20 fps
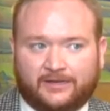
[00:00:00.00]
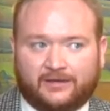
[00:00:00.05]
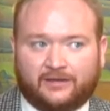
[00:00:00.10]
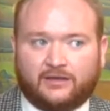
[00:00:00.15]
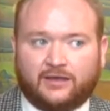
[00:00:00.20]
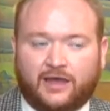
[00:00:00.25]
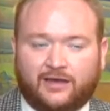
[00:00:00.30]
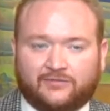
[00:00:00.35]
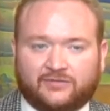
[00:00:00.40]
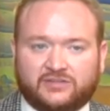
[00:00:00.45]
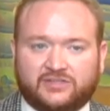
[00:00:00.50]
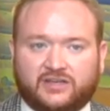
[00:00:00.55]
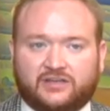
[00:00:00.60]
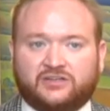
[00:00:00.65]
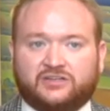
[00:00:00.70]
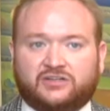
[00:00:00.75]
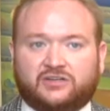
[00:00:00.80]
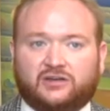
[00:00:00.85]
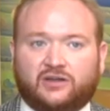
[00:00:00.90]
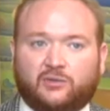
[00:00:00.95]

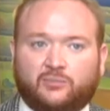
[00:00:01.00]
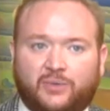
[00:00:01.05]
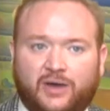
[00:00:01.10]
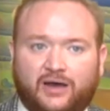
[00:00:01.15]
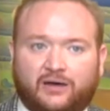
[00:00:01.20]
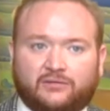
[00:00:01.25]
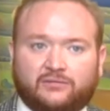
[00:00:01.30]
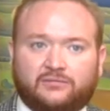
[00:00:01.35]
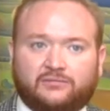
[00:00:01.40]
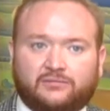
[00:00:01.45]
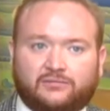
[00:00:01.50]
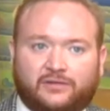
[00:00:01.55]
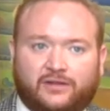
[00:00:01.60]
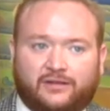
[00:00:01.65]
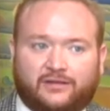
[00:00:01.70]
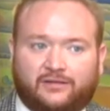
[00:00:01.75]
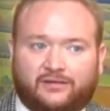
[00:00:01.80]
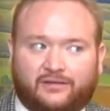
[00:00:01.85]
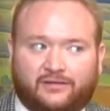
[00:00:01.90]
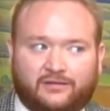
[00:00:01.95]
conversation about
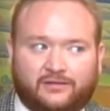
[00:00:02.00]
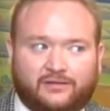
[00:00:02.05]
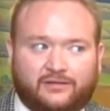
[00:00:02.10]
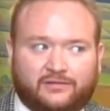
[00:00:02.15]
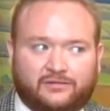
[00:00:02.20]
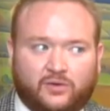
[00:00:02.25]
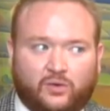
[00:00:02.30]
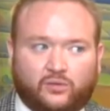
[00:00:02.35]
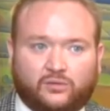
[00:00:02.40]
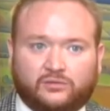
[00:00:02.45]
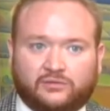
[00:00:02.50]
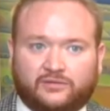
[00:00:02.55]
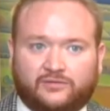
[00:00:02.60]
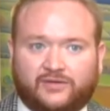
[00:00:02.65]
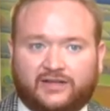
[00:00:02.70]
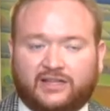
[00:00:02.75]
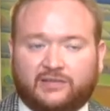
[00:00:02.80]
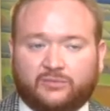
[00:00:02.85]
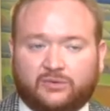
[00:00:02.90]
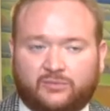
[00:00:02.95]
a total
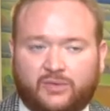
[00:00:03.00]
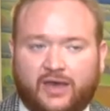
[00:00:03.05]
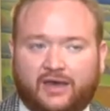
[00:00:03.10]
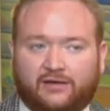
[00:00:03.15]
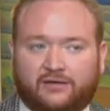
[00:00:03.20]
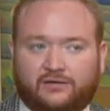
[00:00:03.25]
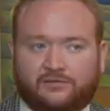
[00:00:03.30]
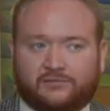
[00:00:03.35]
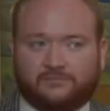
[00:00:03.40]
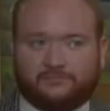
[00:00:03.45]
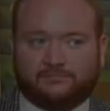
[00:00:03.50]
development pattern.